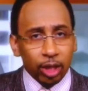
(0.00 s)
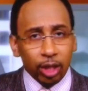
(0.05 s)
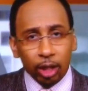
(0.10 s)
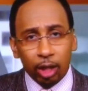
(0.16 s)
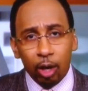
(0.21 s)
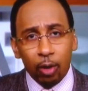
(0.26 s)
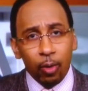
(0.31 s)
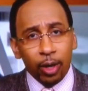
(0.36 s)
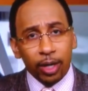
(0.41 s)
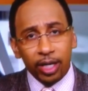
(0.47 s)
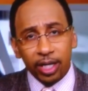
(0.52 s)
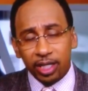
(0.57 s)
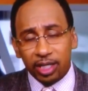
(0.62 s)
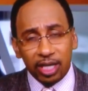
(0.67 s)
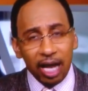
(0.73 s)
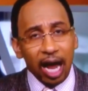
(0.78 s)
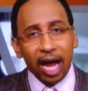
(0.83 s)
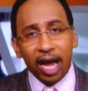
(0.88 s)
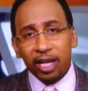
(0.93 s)
to go on his
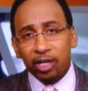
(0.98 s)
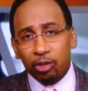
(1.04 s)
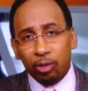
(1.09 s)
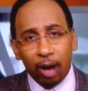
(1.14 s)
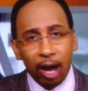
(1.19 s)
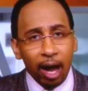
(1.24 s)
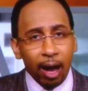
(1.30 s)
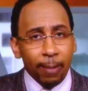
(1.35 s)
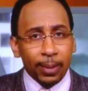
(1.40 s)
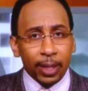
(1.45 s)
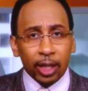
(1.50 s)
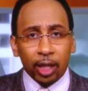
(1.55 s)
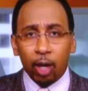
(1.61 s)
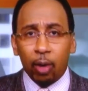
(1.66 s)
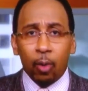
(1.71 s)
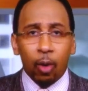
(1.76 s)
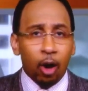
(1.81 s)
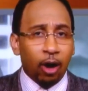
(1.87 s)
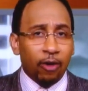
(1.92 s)
diatribe and
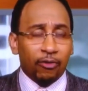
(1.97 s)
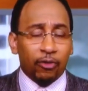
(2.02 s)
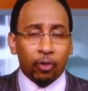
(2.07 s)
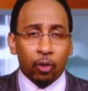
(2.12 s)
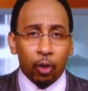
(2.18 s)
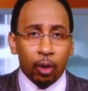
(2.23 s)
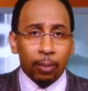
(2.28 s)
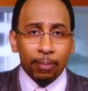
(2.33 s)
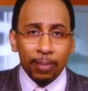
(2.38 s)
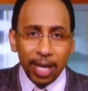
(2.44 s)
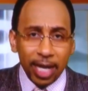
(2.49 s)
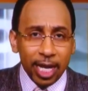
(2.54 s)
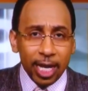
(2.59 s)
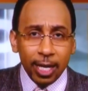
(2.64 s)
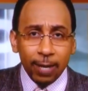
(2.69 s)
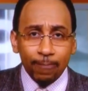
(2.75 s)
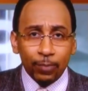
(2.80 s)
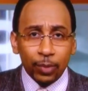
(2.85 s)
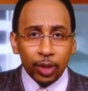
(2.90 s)
go off on me,